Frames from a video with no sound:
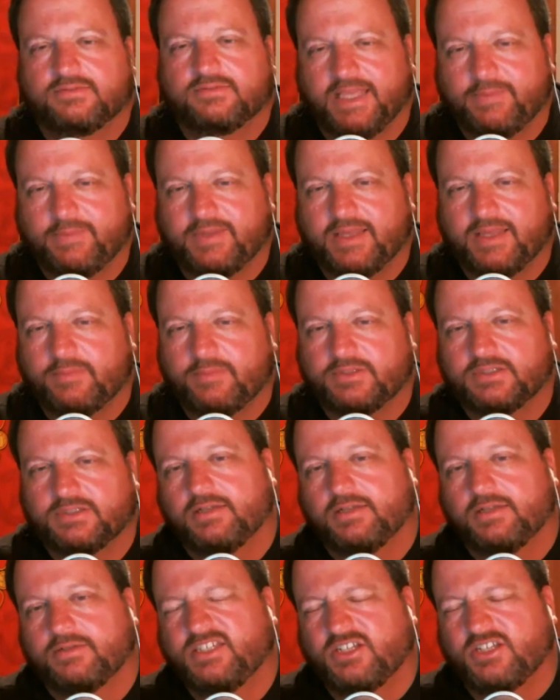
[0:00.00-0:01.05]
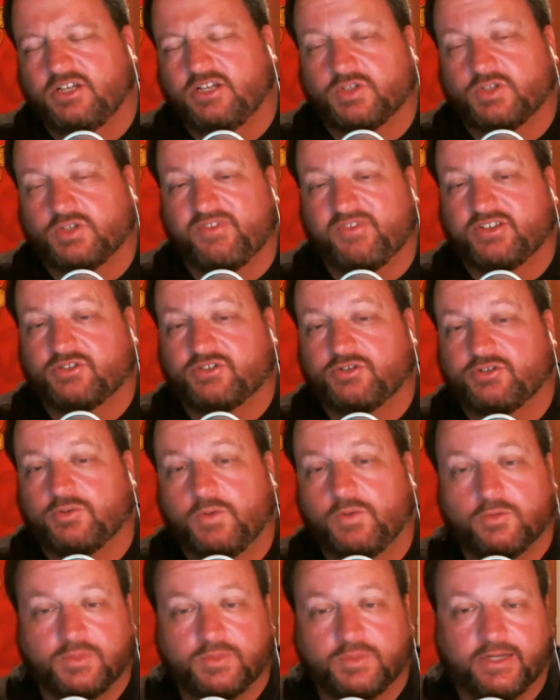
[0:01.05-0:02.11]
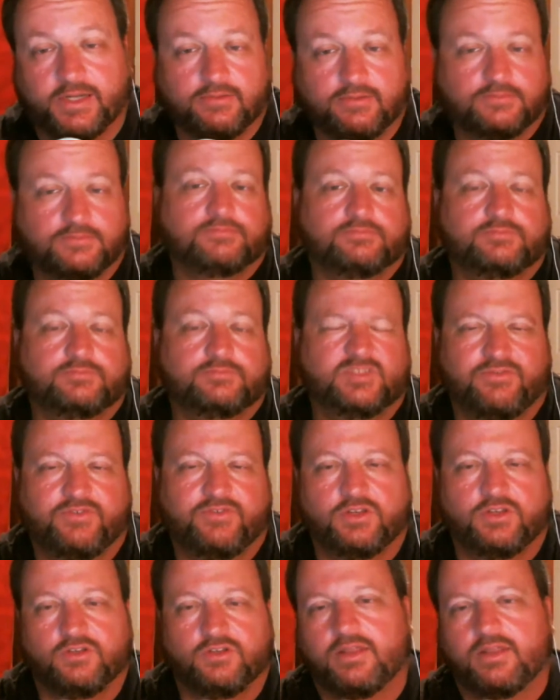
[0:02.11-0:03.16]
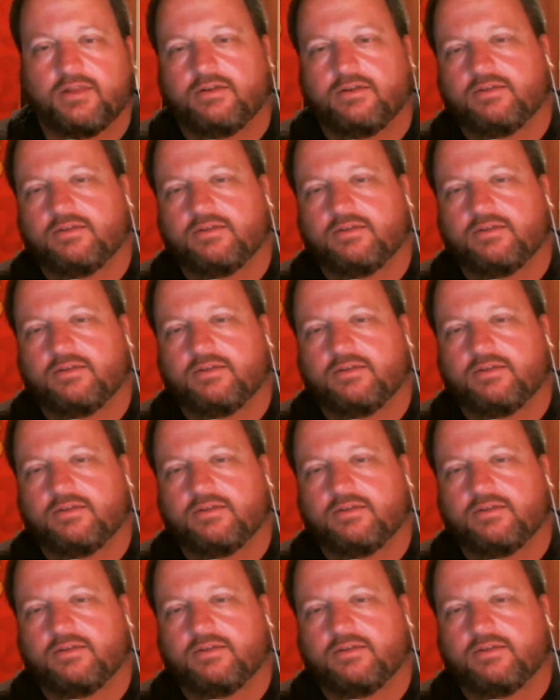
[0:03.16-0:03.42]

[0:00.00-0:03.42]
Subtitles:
Kaplan, yeah. He's also a professional poker player. I don't know if you knew that or not.